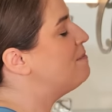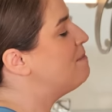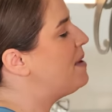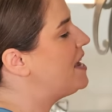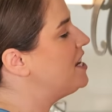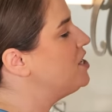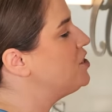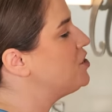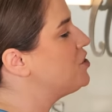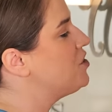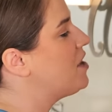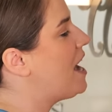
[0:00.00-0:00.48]

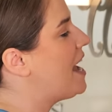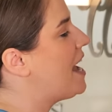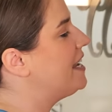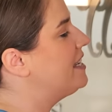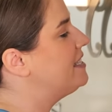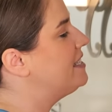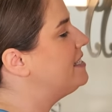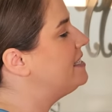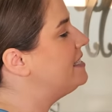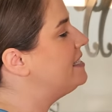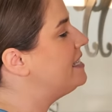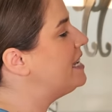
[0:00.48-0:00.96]
made sure I
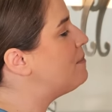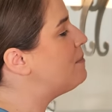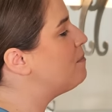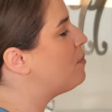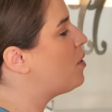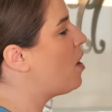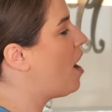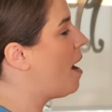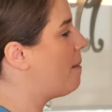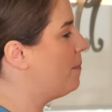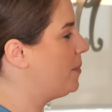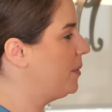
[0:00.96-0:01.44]
could see
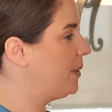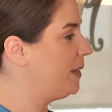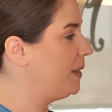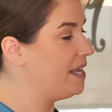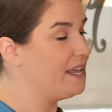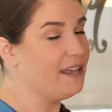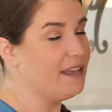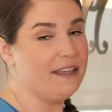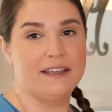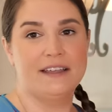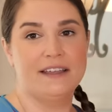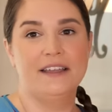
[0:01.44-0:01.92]

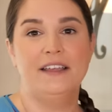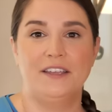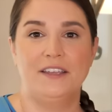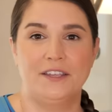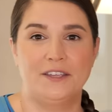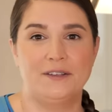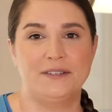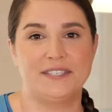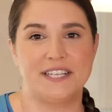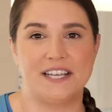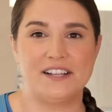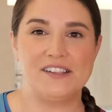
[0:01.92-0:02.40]
properly
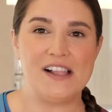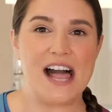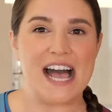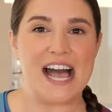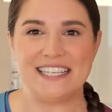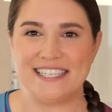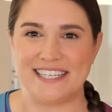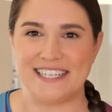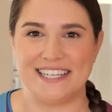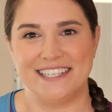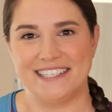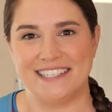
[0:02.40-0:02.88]
using
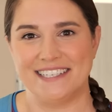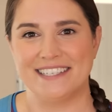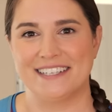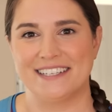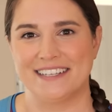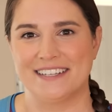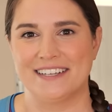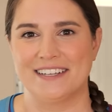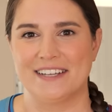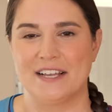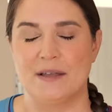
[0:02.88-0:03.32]
glasses.